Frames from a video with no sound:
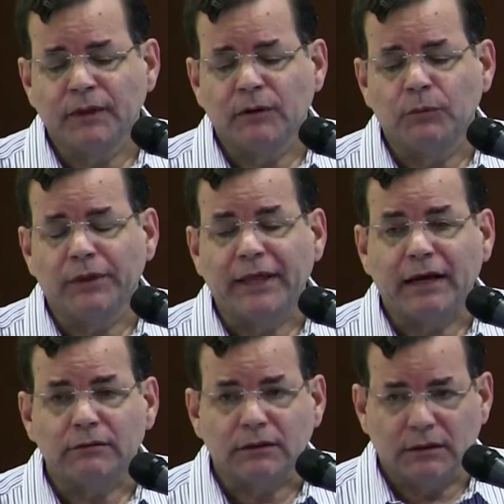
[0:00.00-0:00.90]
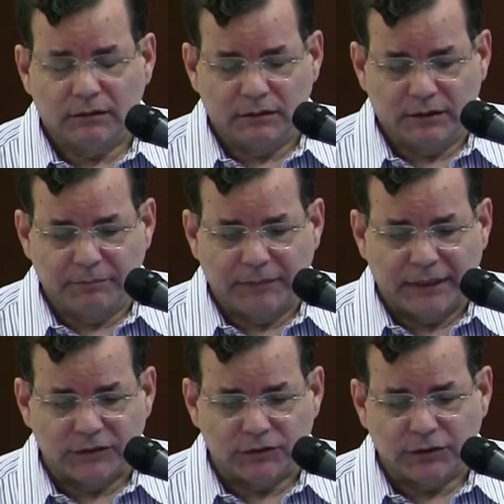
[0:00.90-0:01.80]
without
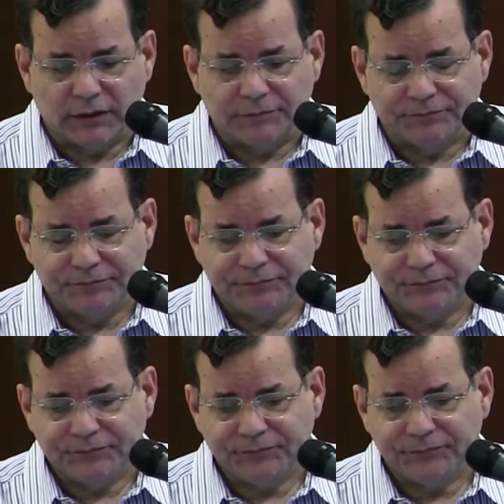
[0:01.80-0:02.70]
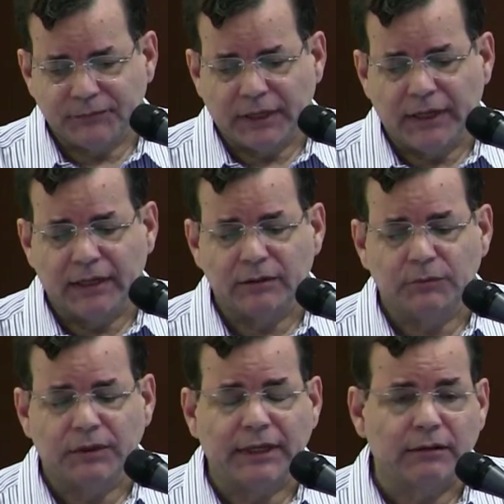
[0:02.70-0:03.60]
dementia and
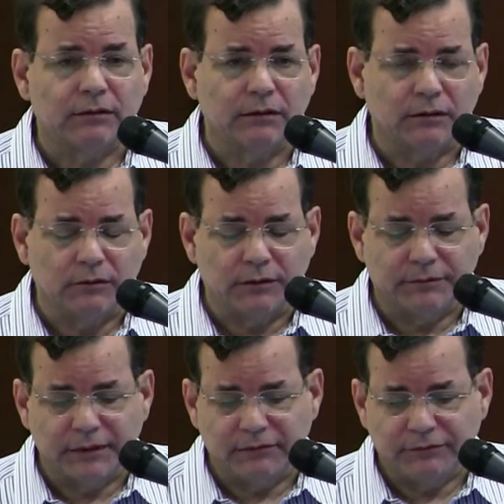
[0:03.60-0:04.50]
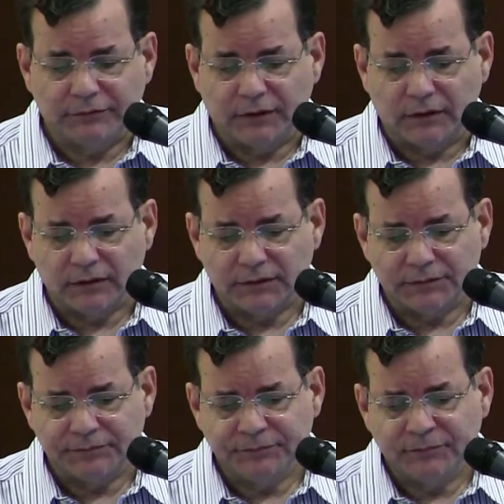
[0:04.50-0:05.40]
without lacunar infarcts.
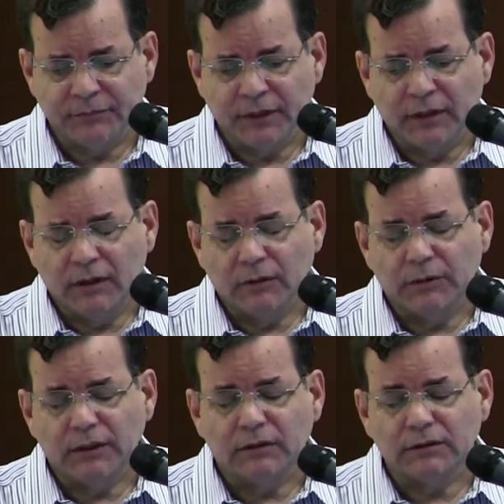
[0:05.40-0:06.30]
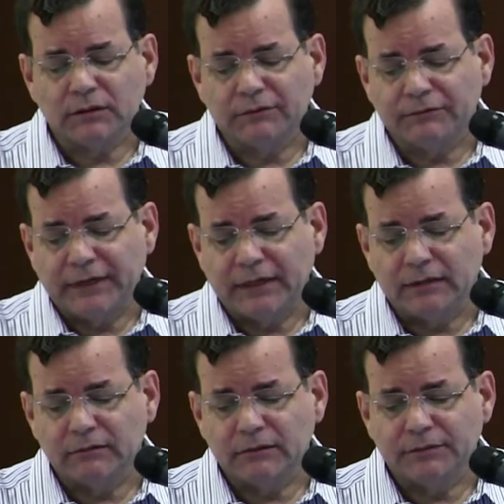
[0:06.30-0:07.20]
We also
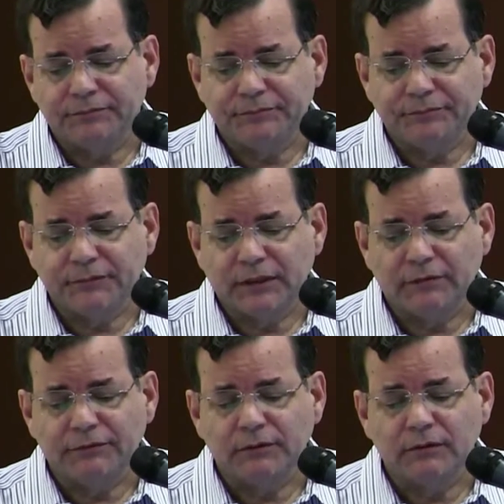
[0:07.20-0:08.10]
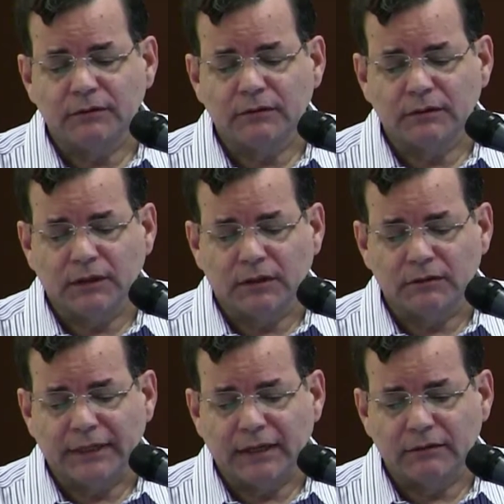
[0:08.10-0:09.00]
found, if you go
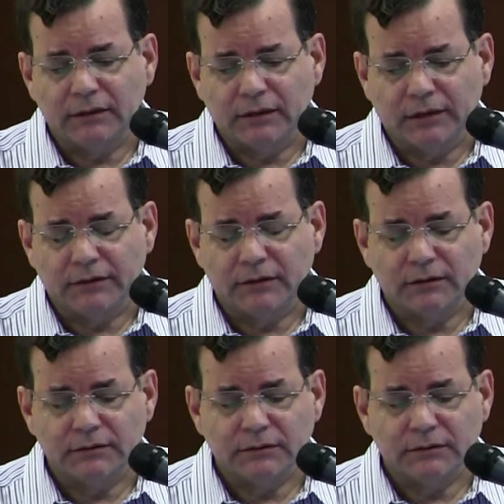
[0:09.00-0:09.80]
down another